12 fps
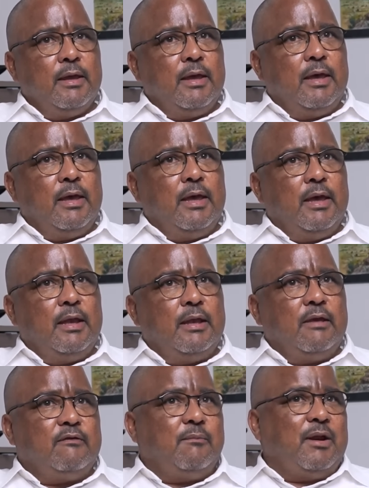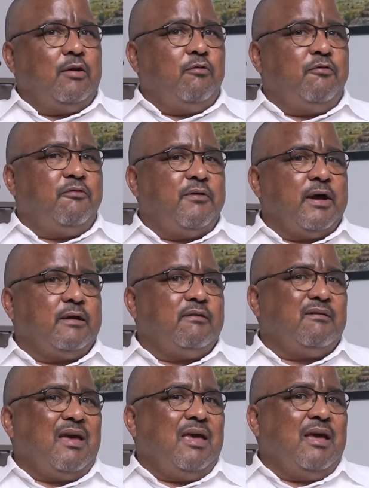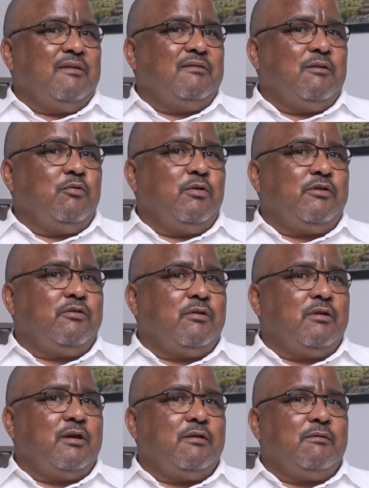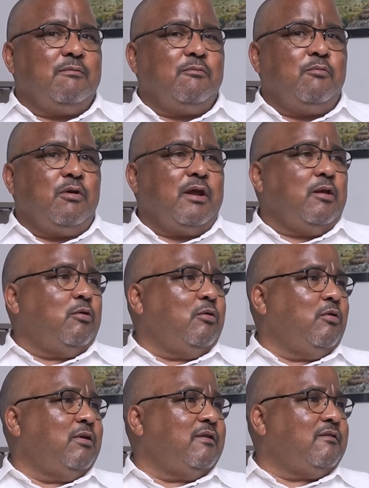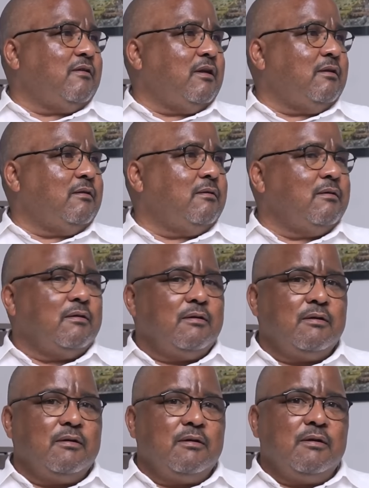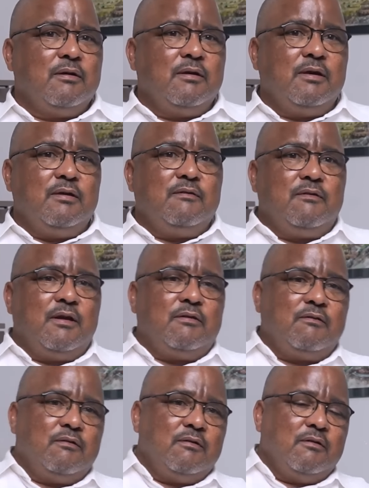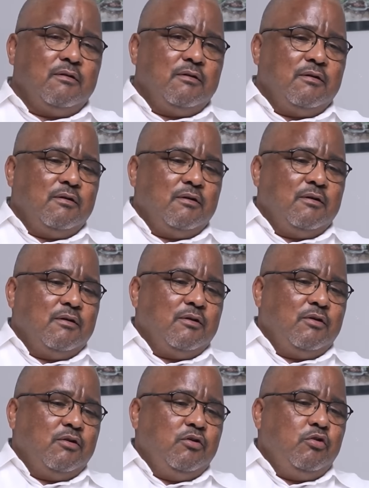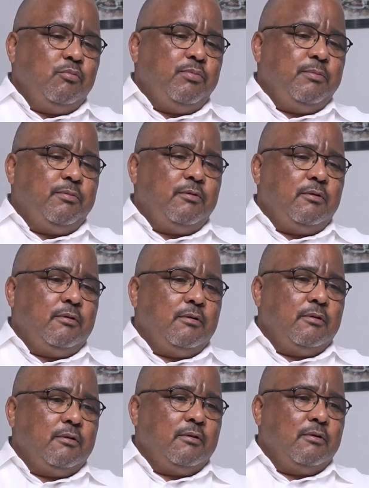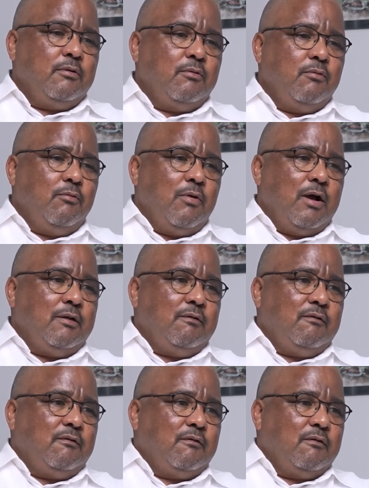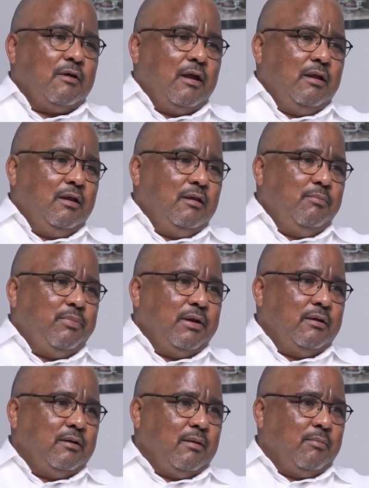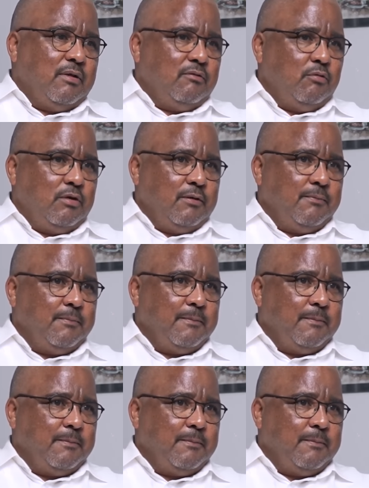And as a matter of fact, I asked the question that what I don't understand is that you people want an independent Ambazonia.